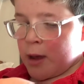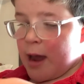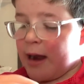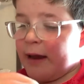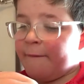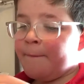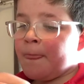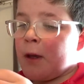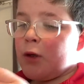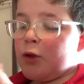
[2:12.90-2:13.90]
And if
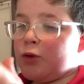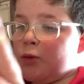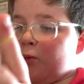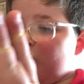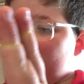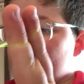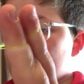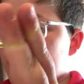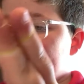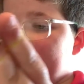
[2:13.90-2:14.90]
you don't
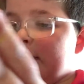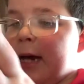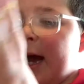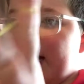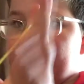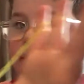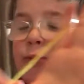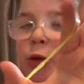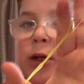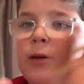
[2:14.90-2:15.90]
want it to hang,
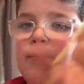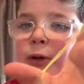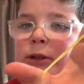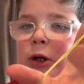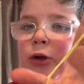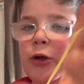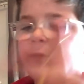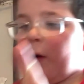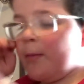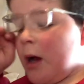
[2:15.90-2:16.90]
you can put it on your
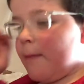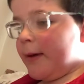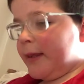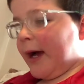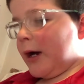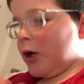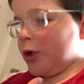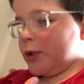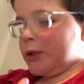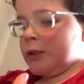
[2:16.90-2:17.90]
thumb, but that
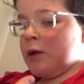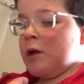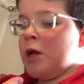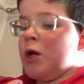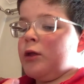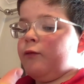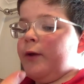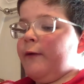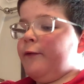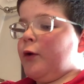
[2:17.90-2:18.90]
hurts three
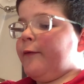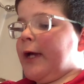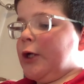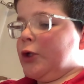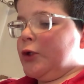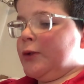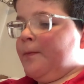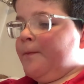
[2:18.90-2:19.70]
of your fingers.